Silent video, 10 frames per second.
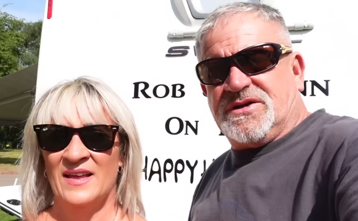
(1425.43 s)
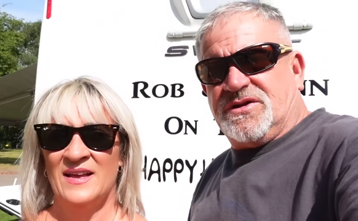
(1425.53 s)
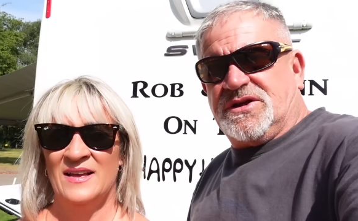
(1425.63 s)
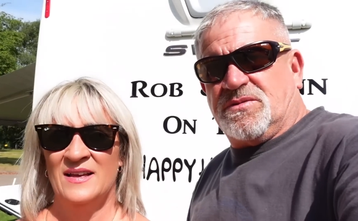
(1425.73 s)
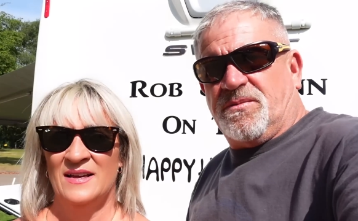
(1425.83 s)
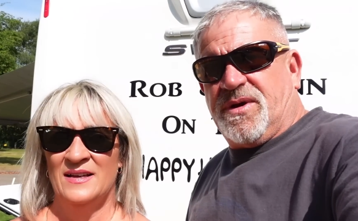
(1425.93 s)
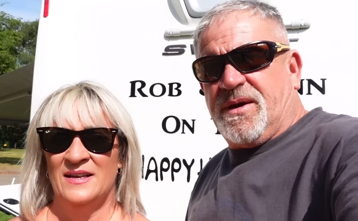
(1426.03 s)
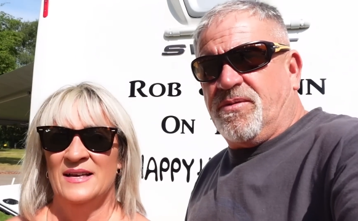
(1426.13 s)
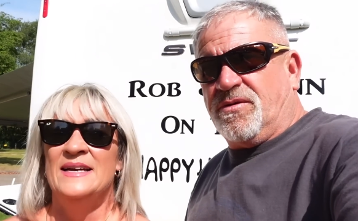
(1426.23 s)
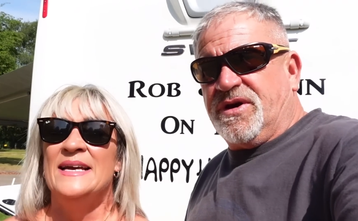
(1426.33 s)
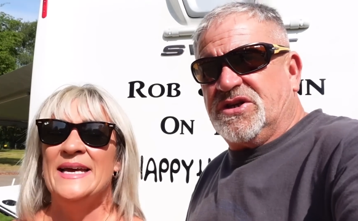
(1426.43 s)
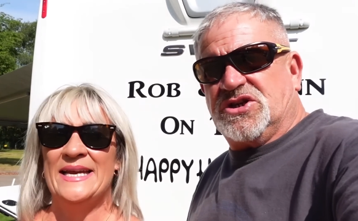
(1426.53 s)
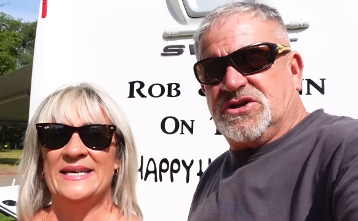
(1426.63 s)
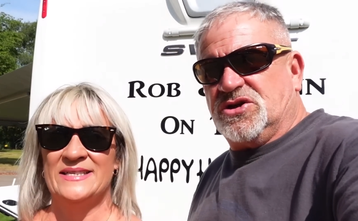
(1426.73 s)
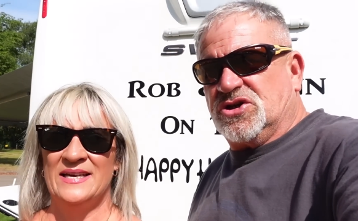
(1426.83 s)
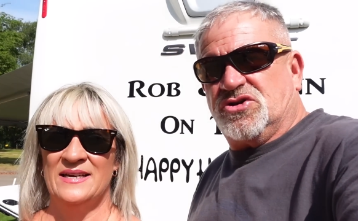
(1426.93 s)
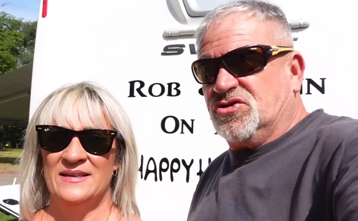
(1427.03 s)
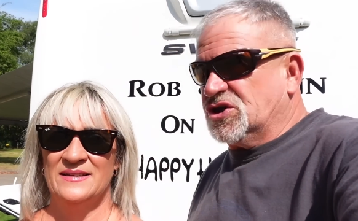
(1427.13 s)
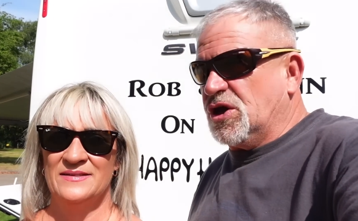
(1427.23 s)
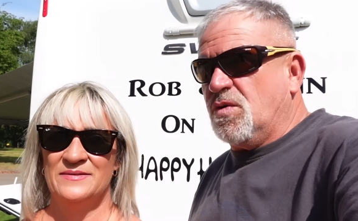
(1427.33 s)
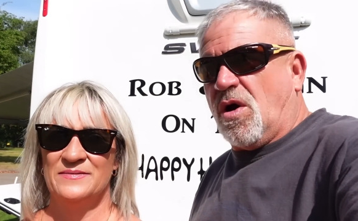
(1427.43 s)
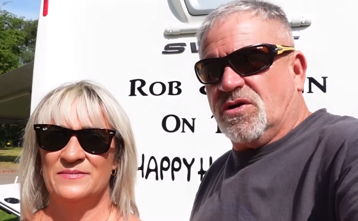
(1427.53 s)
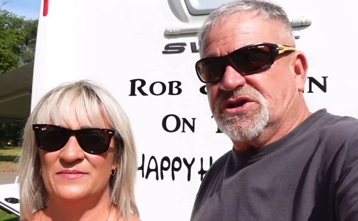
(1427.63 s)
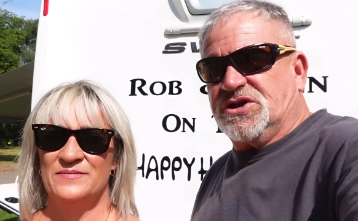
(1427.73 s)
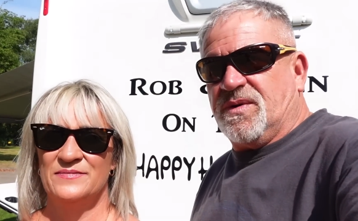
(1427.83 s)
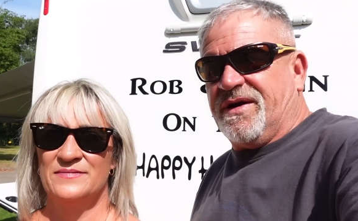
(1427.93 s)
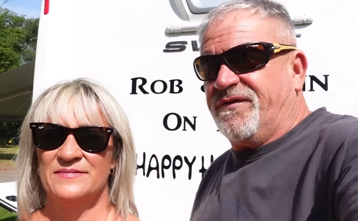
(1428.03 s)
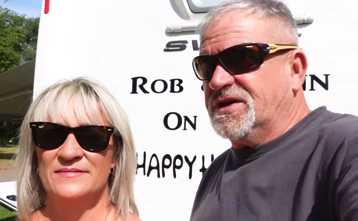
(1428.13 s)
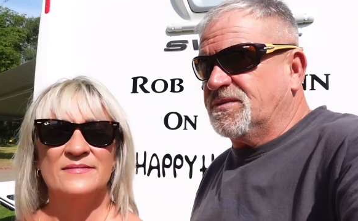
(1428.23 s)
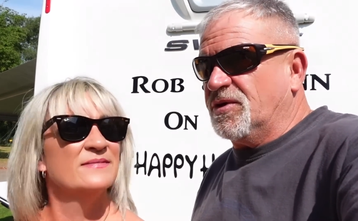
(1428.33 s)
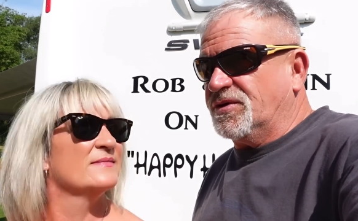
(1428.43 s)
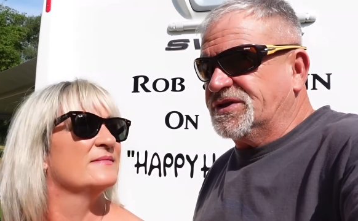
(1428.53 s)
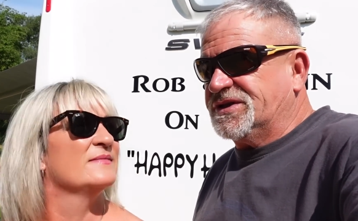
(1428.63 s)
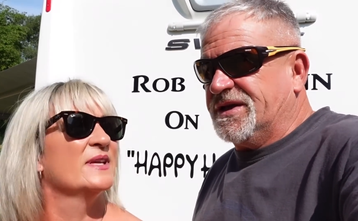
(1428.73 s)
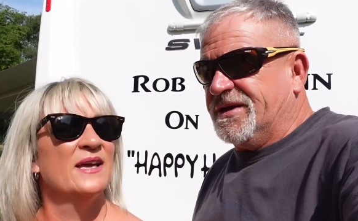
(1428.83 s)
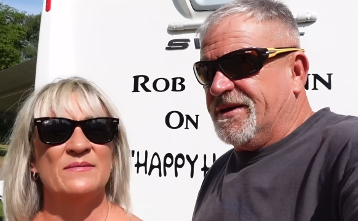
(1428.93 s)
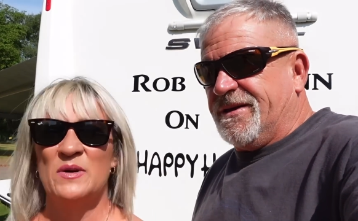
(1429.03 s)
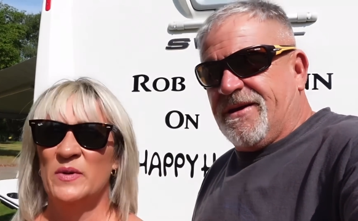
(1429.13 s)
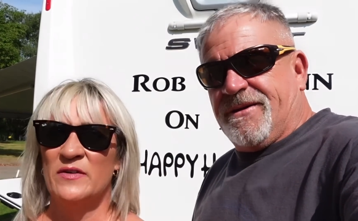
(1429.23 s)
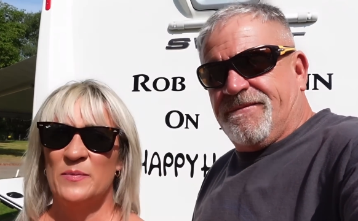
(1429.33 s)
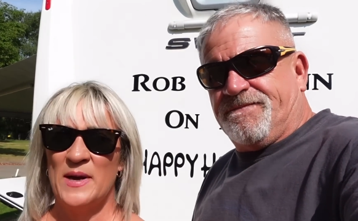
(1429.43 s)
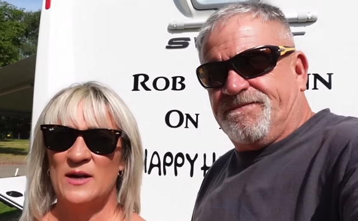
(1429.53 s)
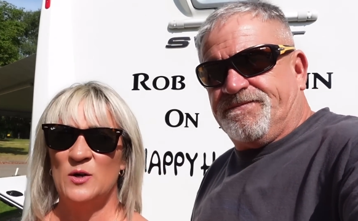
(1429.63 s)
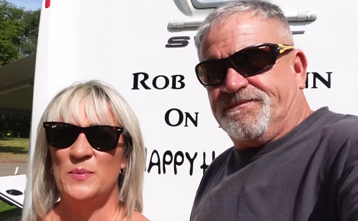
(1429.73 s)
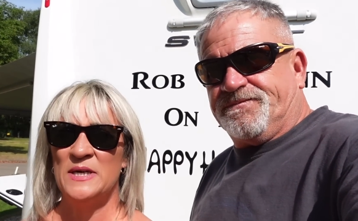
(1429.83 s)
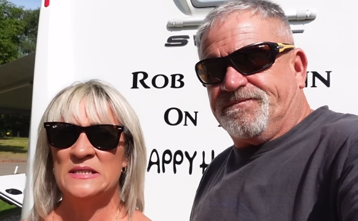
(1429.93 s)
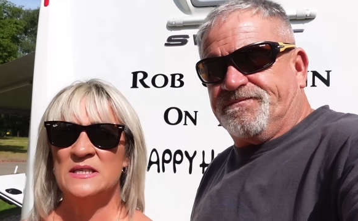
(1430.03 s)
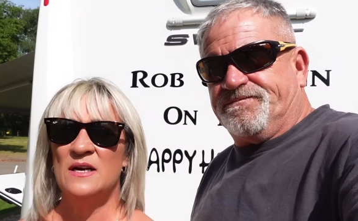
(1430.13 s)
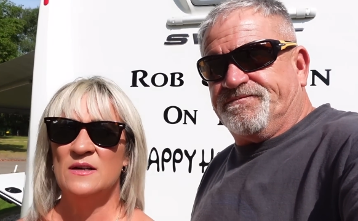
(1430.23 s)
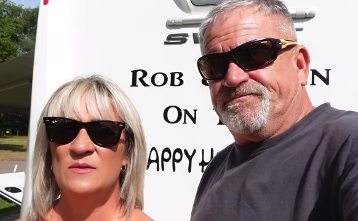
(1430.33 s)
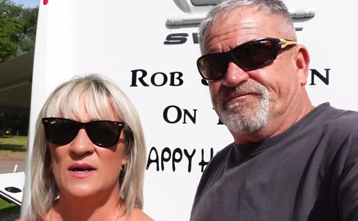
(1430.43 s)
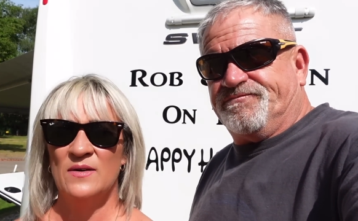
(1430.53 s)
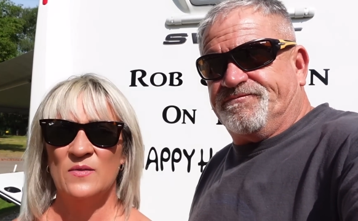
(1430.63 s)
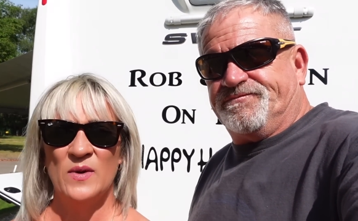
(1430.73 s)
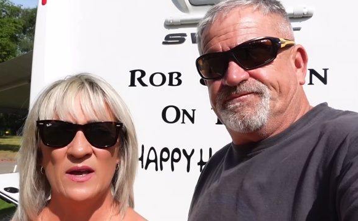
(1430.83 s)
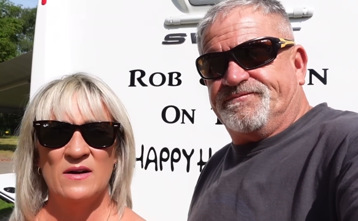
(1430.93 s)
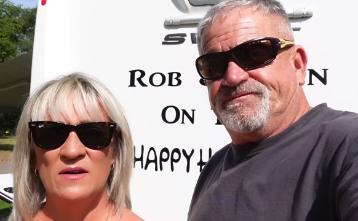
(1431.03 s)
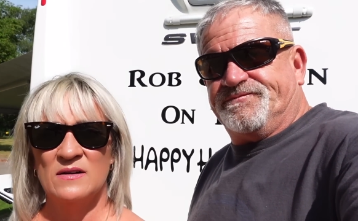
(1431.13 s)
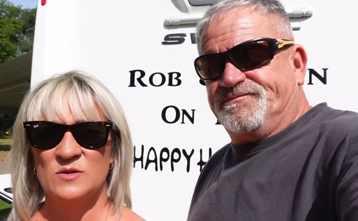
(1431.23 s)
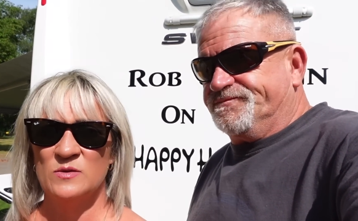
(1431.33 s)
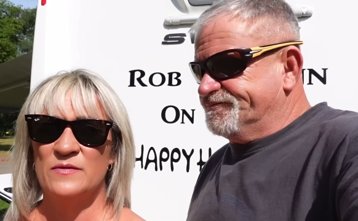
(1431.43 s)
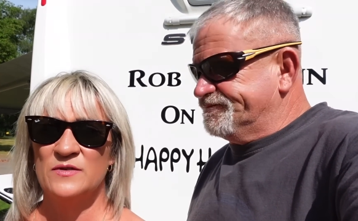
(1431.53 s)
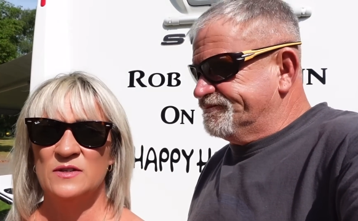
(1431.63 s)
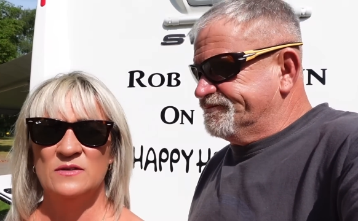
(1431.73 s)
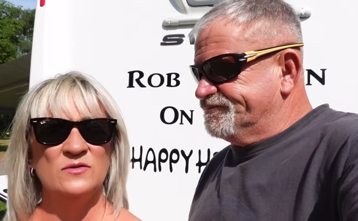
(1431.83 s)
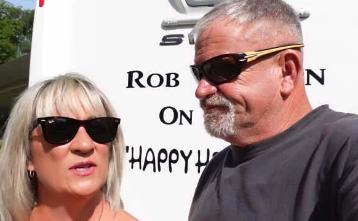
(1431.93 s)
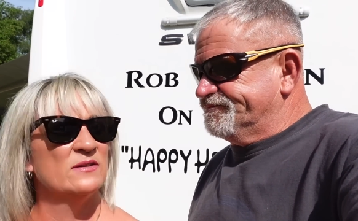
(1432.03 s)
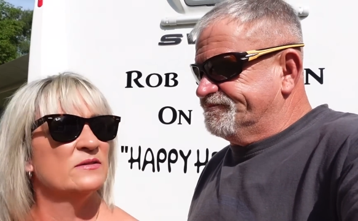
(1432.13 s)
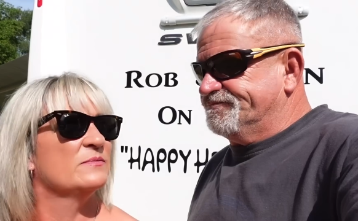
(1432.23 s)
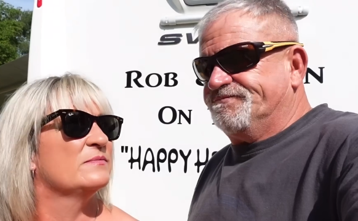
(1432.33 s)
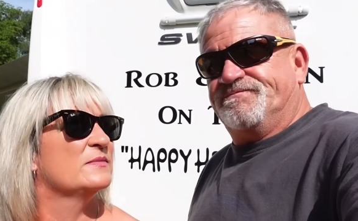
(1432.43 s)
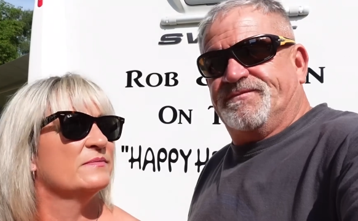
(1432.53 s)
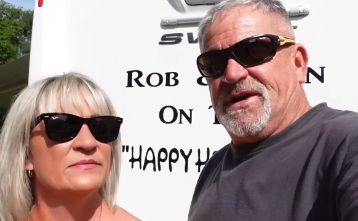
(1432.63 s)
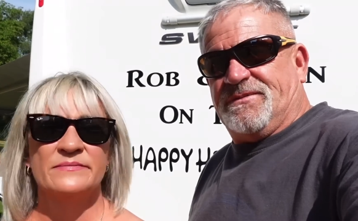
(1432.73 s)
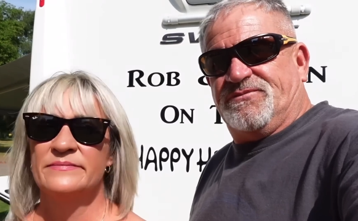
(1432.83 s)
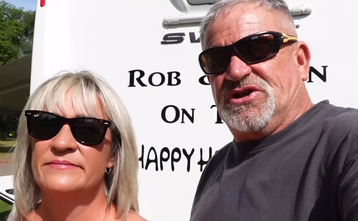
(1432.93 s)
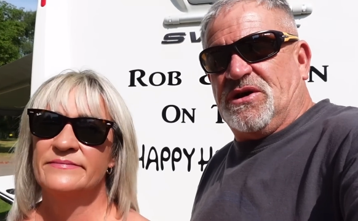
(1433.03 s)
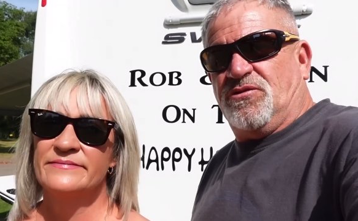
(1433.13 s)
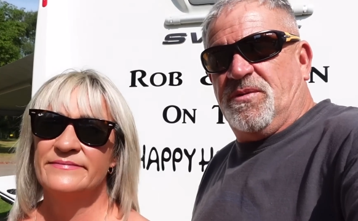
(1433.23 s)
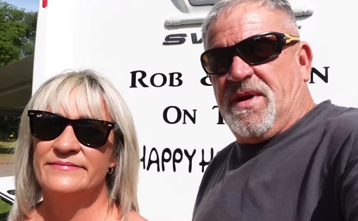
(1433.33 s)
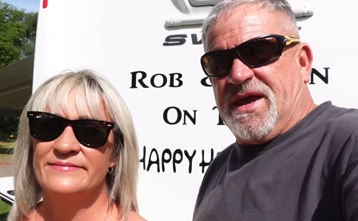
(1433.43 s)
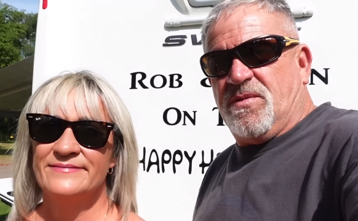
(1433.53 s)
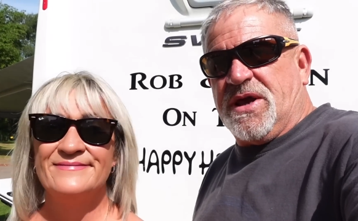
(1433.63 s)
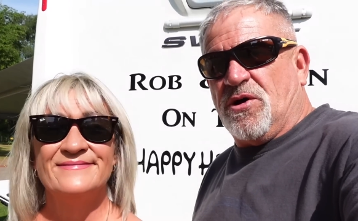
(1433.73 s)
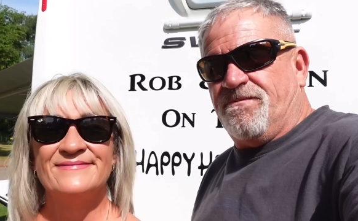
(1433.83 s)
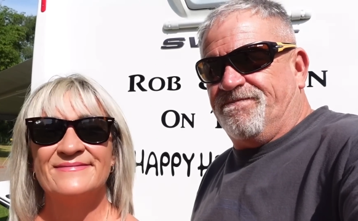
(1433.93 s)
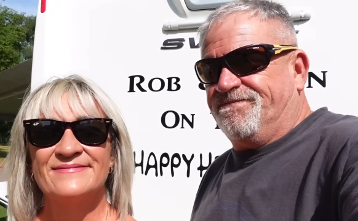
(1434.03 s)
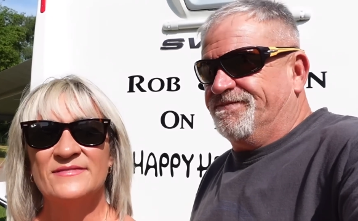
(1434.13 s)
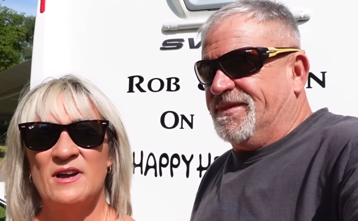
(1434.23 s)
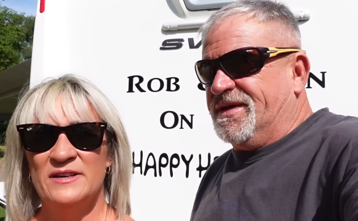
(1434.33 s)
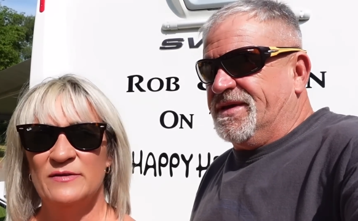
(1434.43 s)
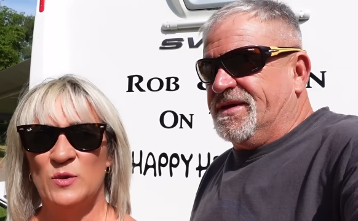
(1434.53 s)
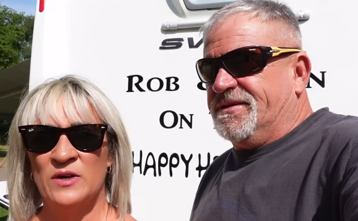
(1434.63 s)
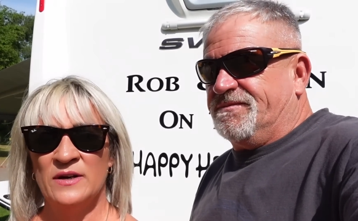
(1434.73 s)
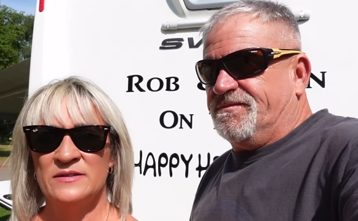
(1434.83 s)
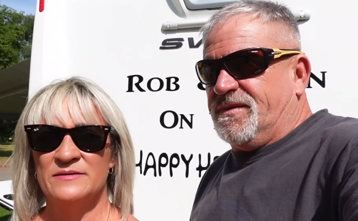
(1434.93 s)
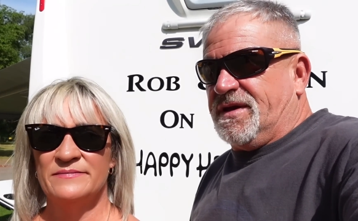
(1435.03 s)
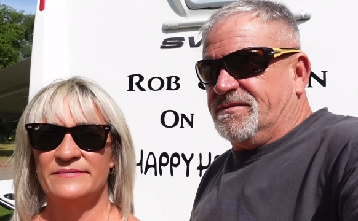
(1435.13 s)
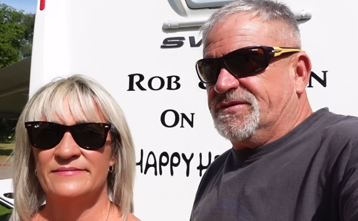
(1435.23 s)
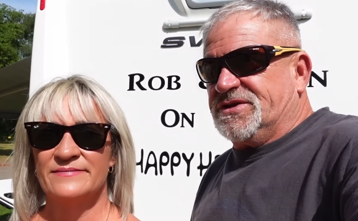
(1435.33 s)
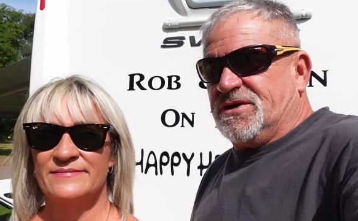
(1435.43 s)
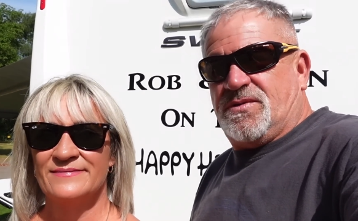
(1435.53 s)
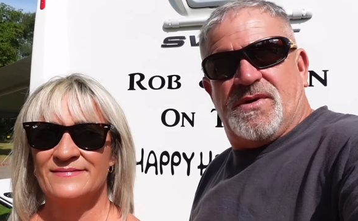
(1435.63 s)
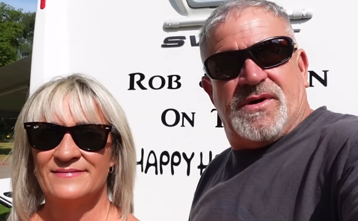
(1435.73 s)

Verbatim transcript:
Speaker 1: it on this one, people. It's it is. just too hot to do anything, to be honest. Yeah, and we've got to pack up
Speaker 2: and go, and we are because we're off to Cheltenham yeah,
Speaker 1: Cheltenham, here we come.
Speaker 2: Only for one night.
Speaker 1: Yeah. So